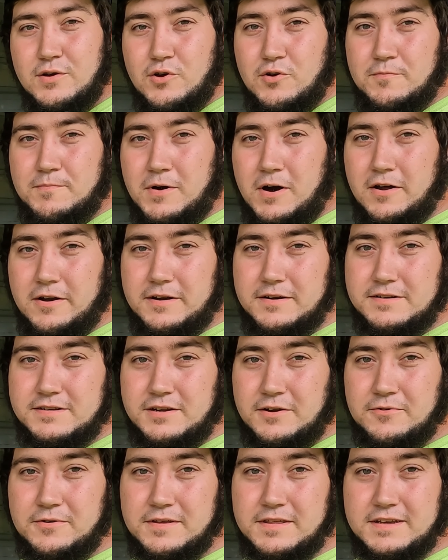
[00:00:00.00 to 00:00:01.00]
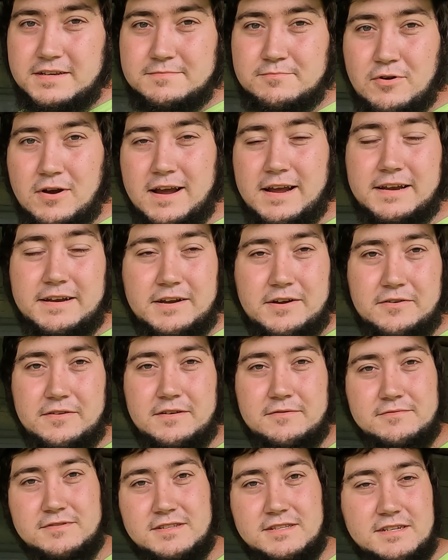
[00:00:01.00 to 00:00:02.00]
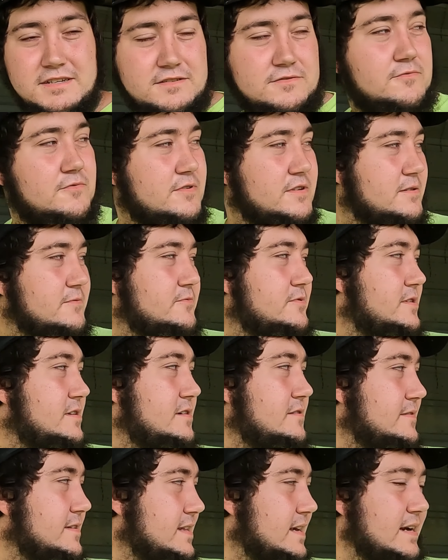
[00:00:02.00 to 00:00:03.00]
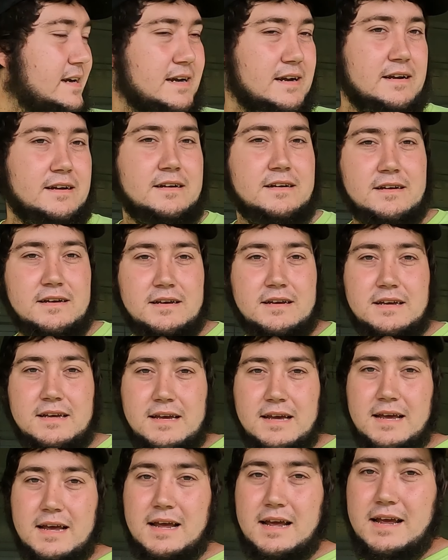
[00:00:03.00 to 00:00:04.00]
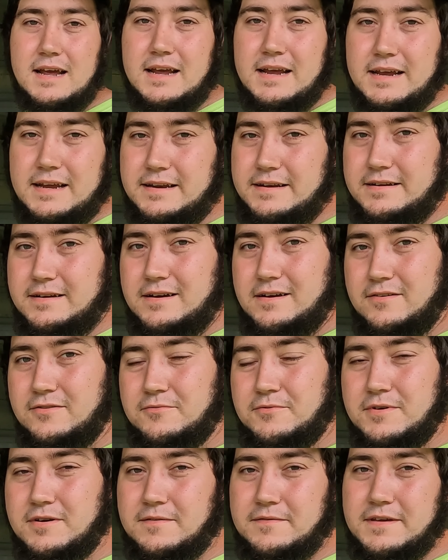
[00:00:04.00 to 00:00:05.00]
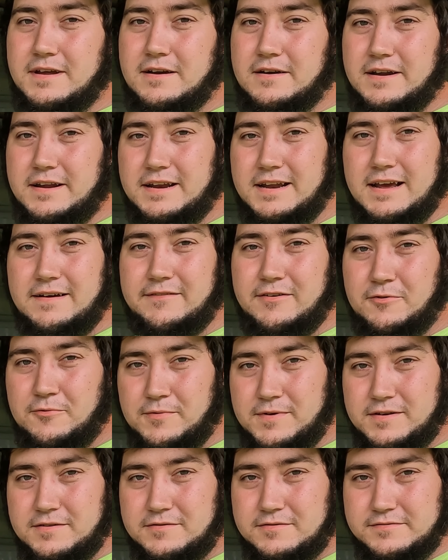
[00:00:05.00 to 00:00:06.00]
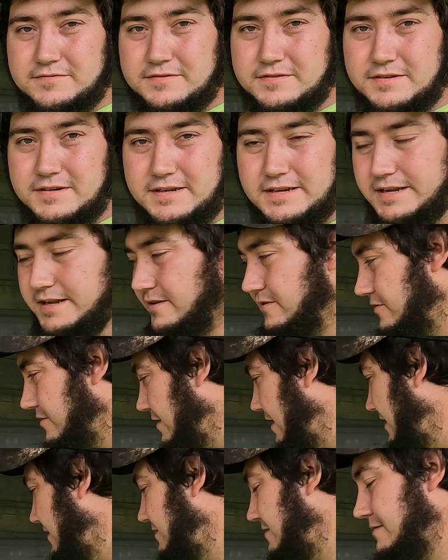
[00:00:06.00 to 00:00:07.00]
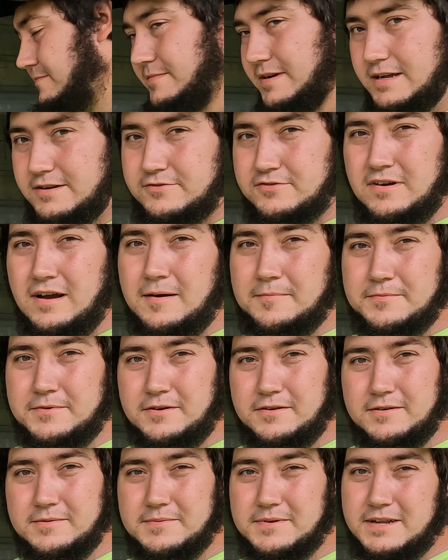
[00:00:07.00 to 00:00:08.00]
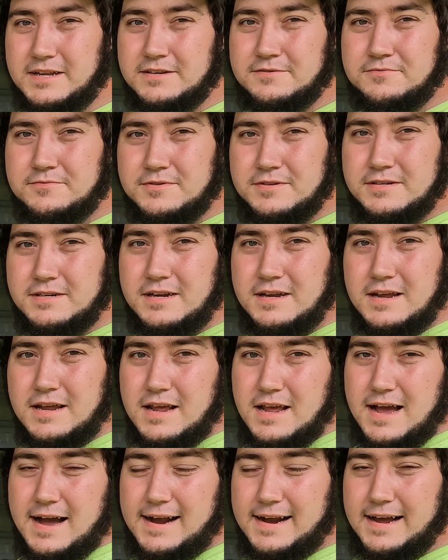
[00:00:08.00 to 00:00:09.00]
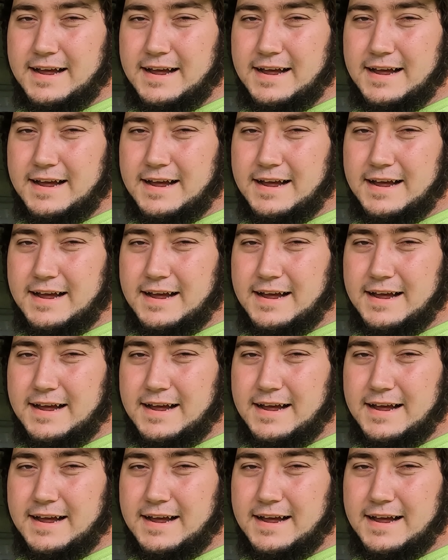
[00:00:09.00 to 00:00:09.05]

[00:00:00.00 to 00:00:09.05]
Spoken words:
who bought two of these brand new. There was this one and one over there. And the one over there didn't have no wheels, and it looked like something got dropped on it. With this one, I